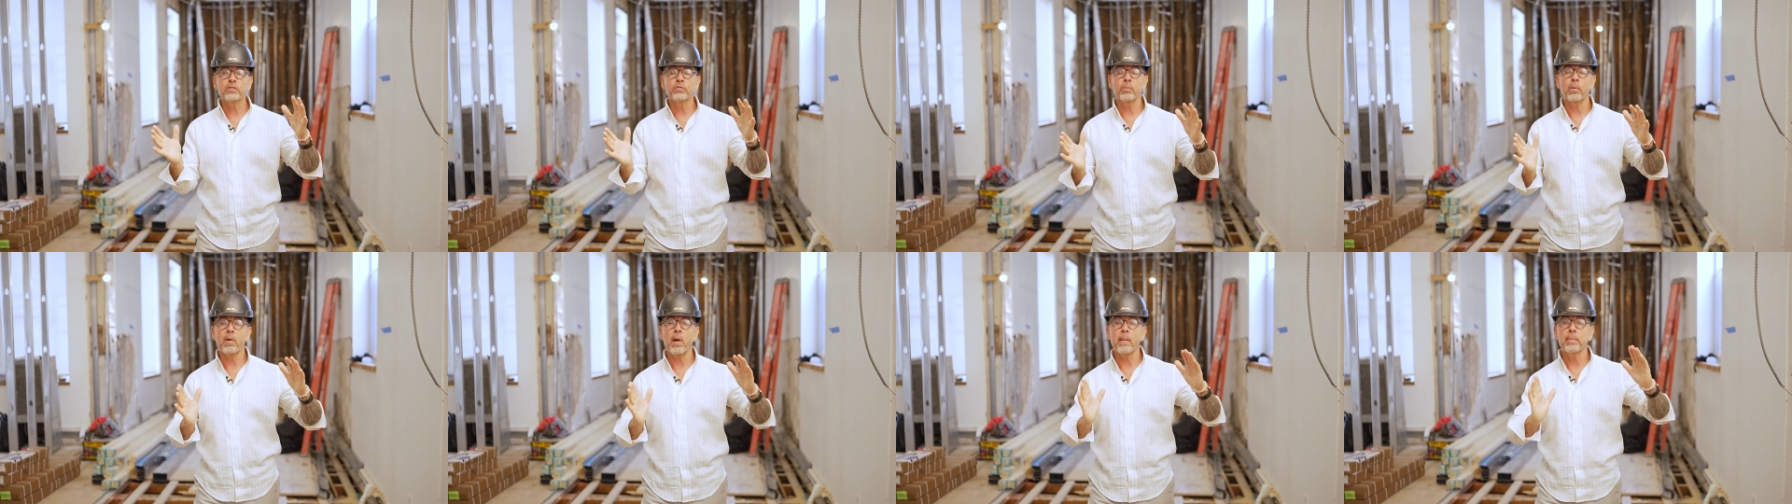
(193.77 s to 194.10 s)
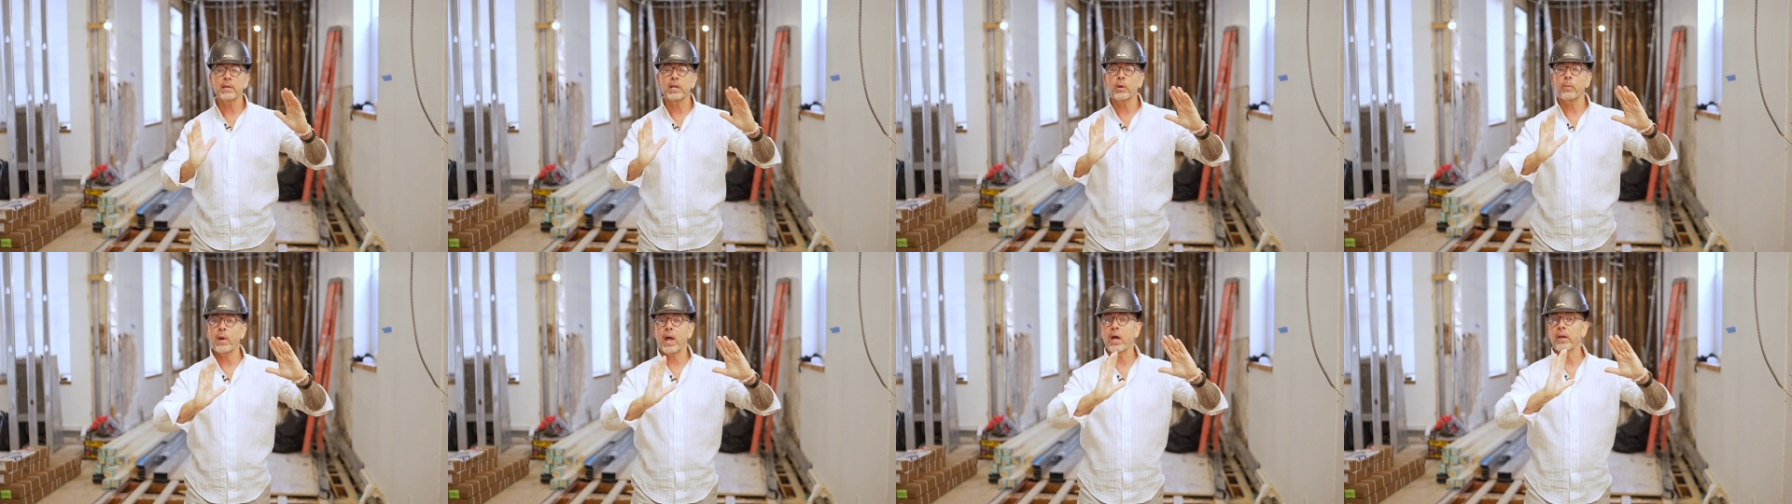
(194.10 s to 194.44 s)
for
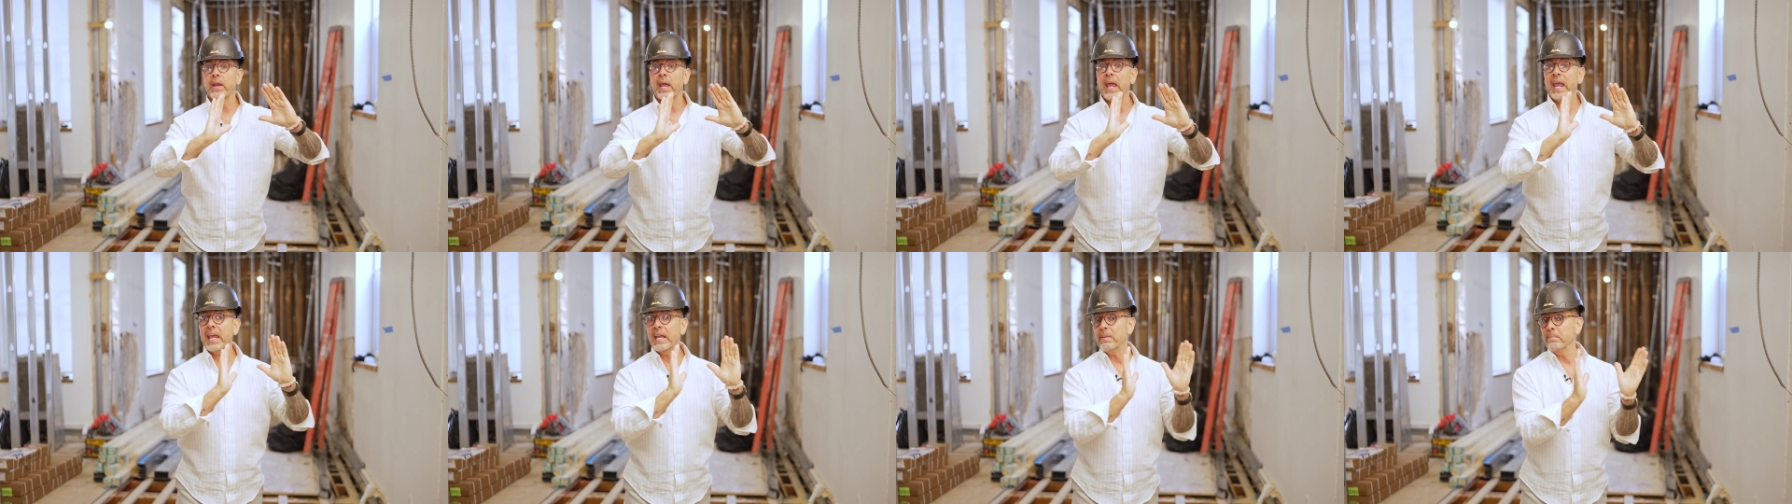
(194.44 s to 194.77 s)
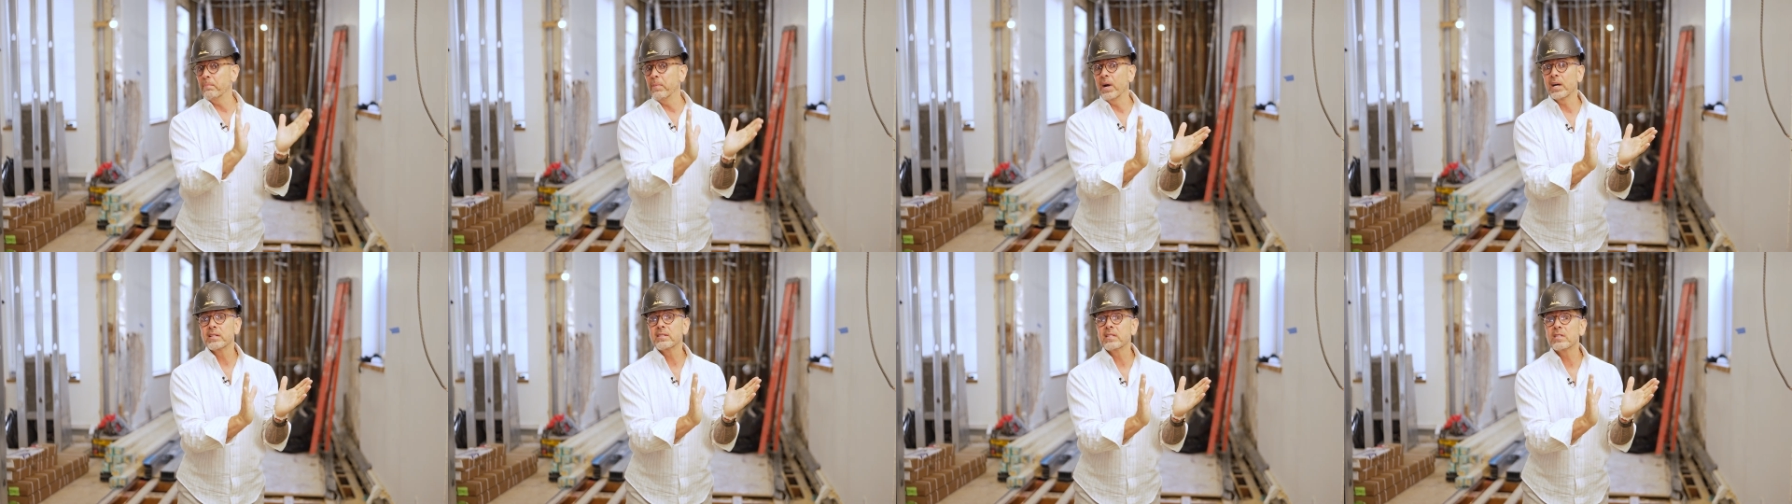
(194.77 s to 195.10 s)
probably around eight
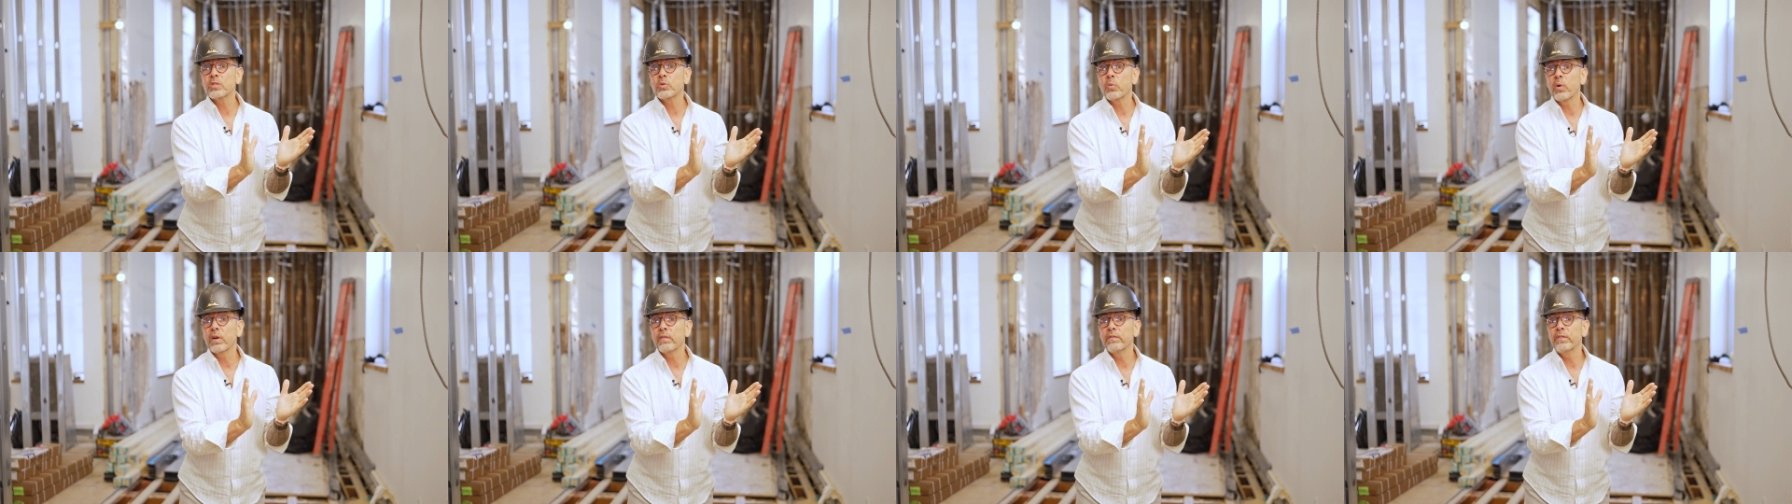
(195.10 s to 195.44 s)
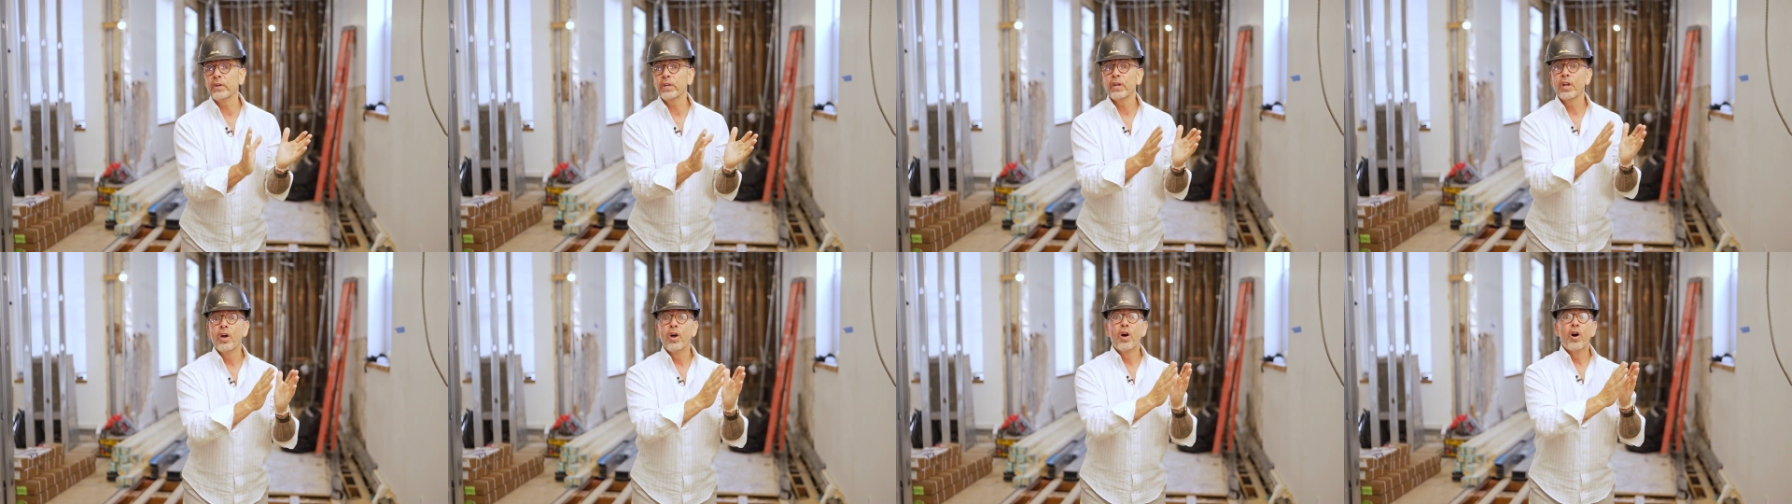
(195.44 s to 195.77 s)
bucks a square
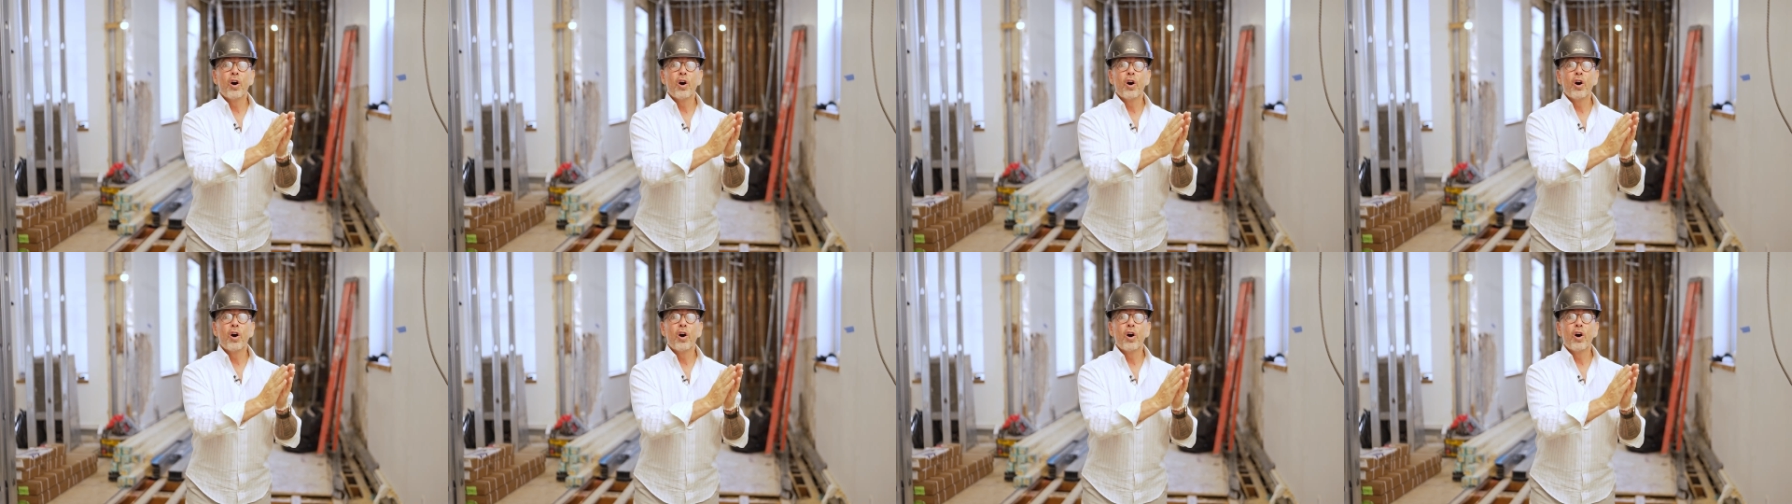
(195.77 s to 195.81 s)
foot